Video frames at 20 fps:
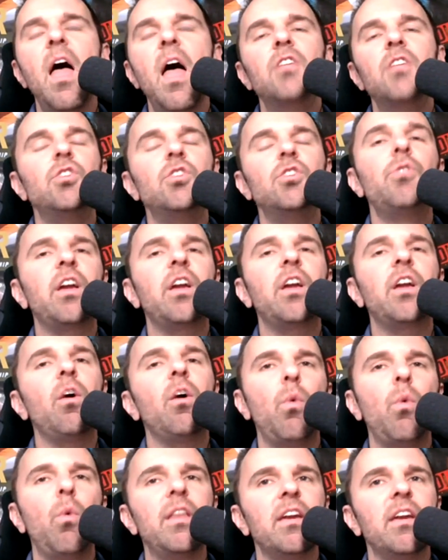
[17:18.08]
Do you think a
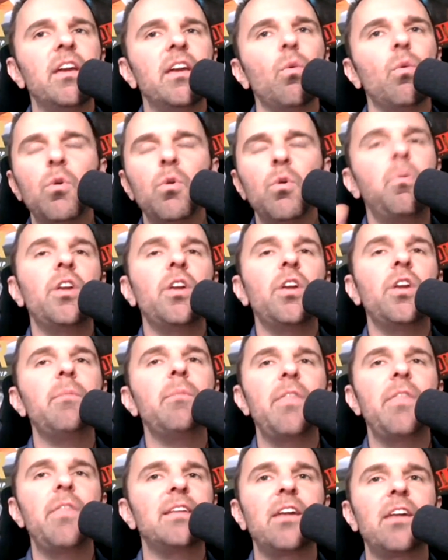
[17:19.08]
win here would put him
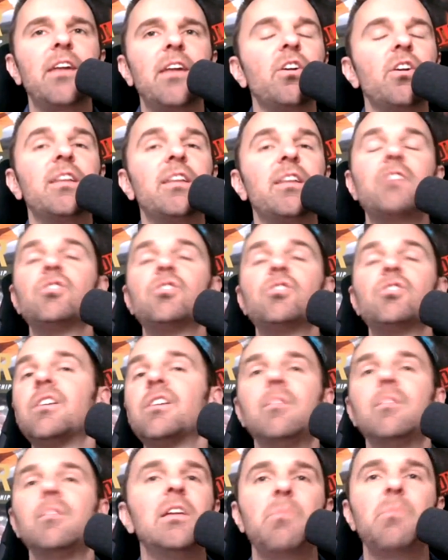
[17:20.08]
in that title contention? Because
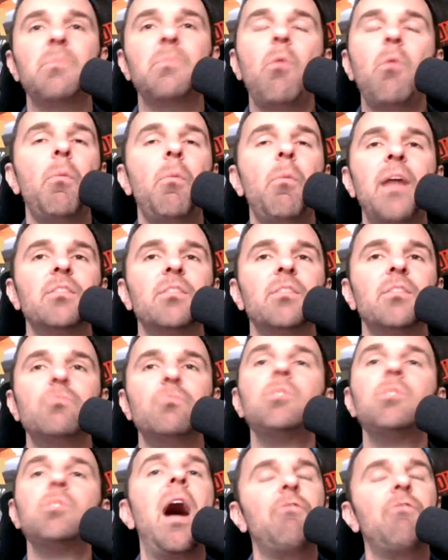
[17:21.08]
to me, it's about momentum.
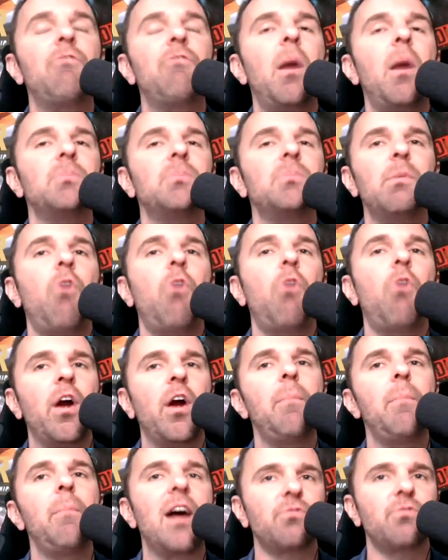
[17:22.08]
Chimaev reminds me of Jorge
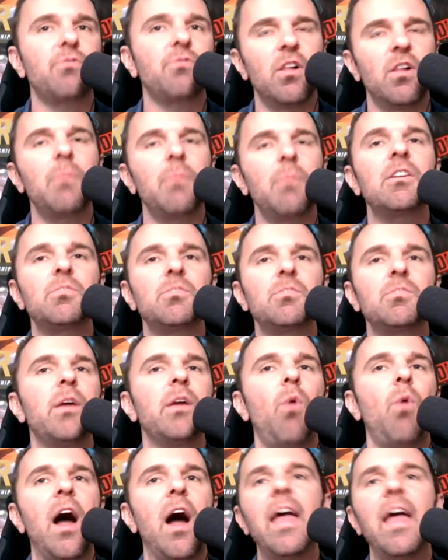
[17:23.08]
Masvidal. And let me explain
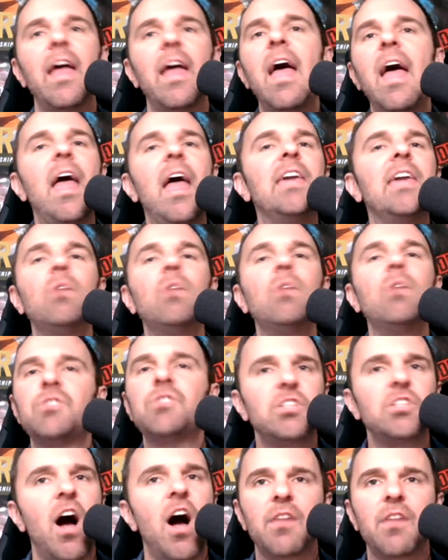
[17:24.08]
why. He was
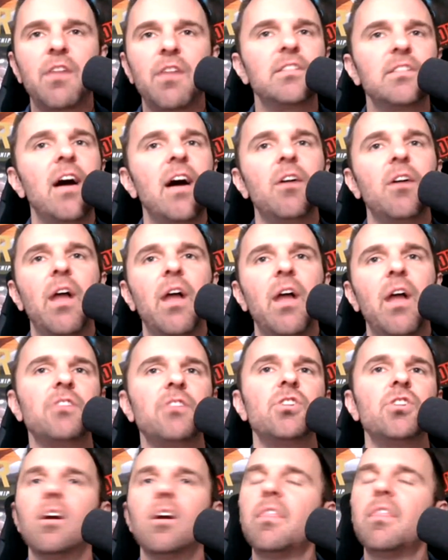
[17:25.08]
the talk of the town
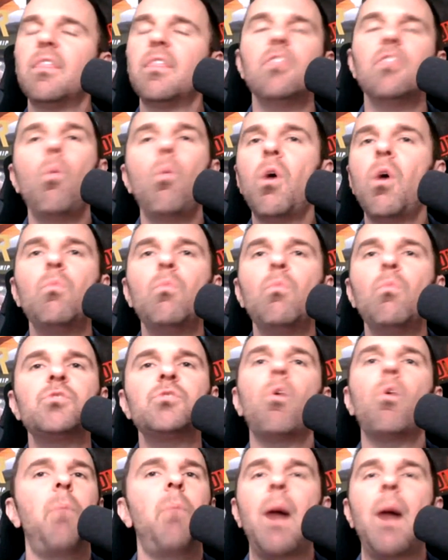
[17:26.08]
last year. No one was
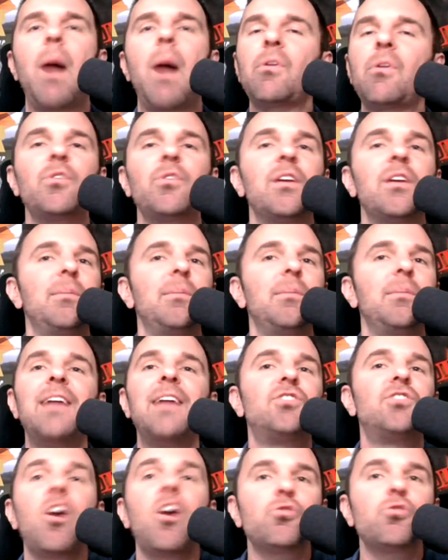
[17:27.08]
more popular than him. He
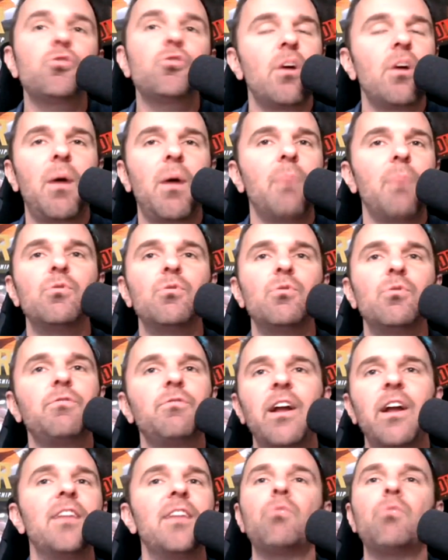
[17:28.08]
had Donald Trump come to his
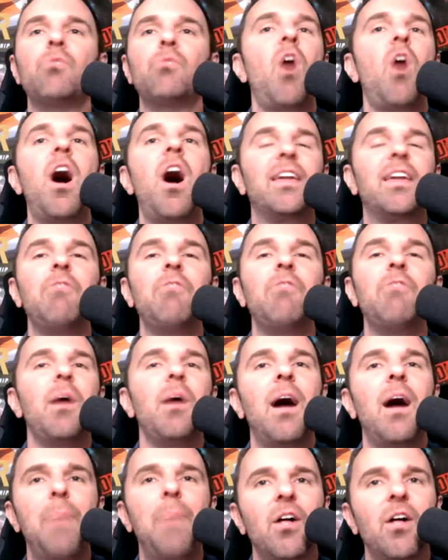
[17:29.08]
fight. He had The Rock give him
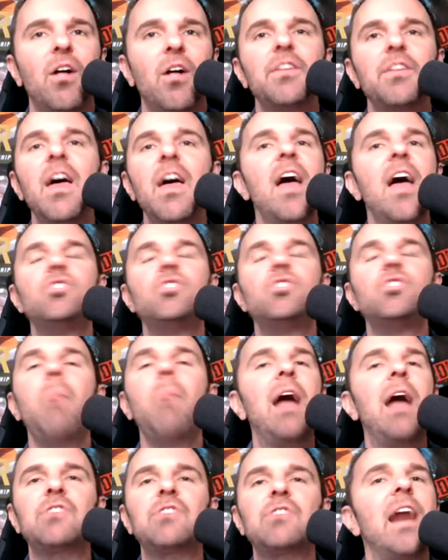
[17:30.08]
a belt.
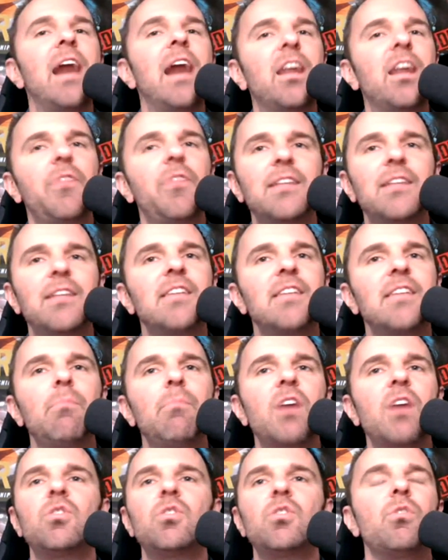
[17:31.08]
Chimaev's kind of got that same
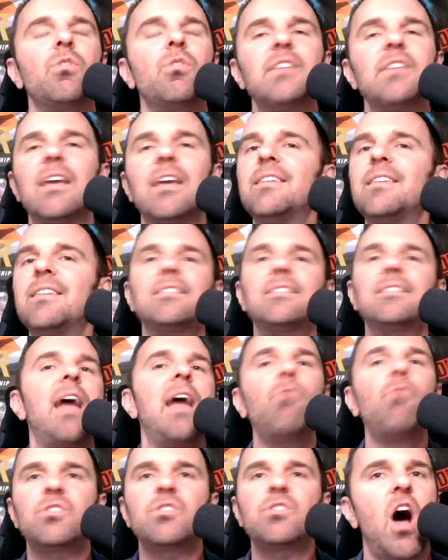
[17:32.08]
luster where it's like this.
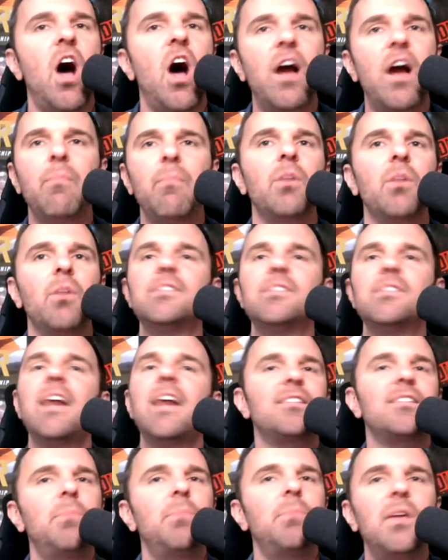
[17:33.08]
Everyone's talking about him. He's the
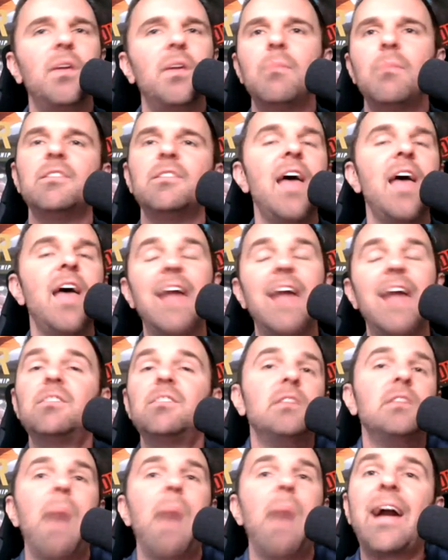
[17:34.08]
next Khabib.
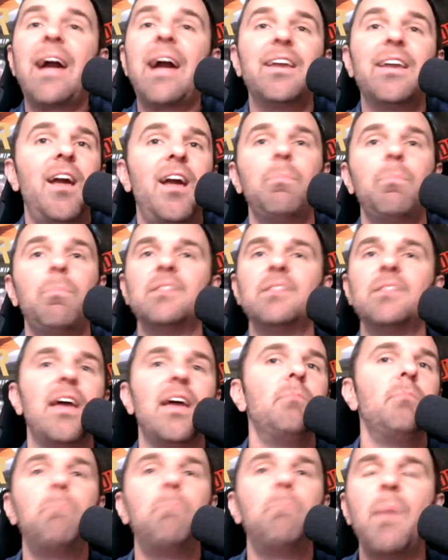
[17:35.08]
He's backing it up. He's
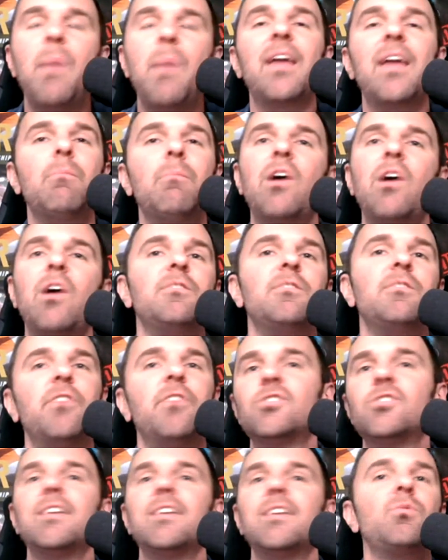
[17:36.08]
getting big, impressive
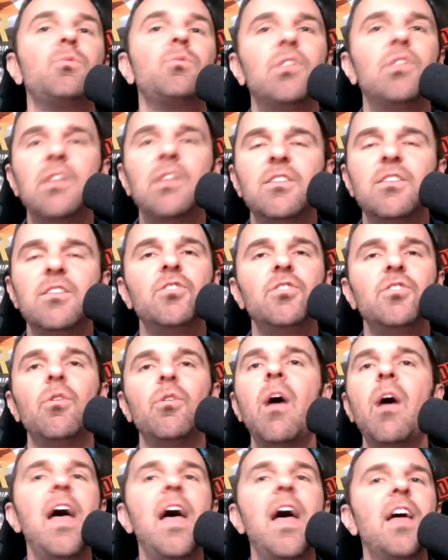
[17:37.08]
finishes. That's what you need to
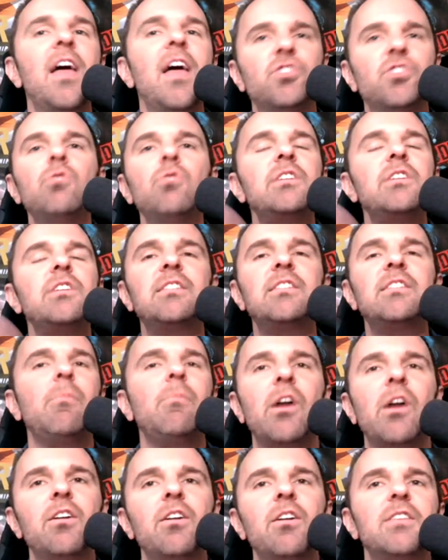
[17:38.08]
do. Do you see
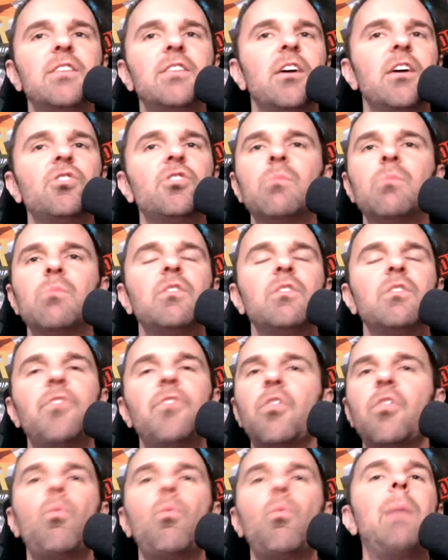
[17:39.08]
similarities there in terms of
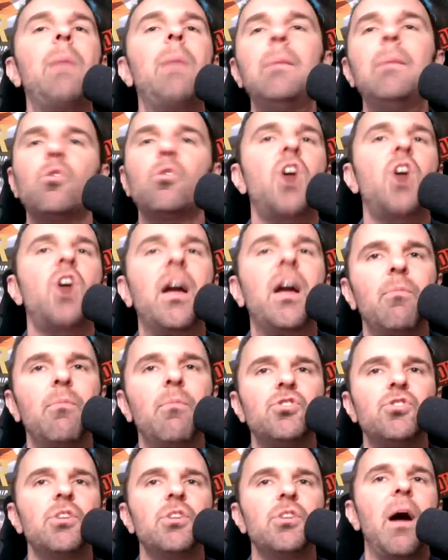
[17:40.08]
the way people are talking
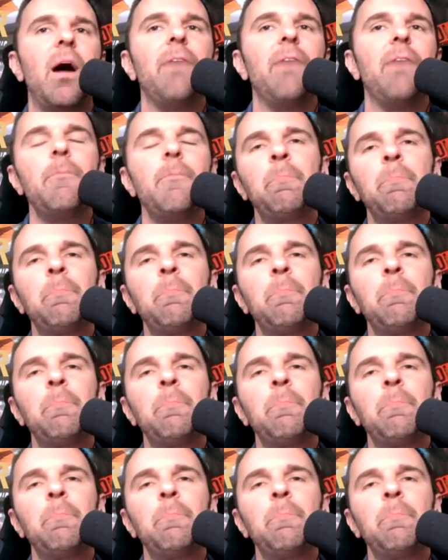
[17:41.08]
about Chimaev?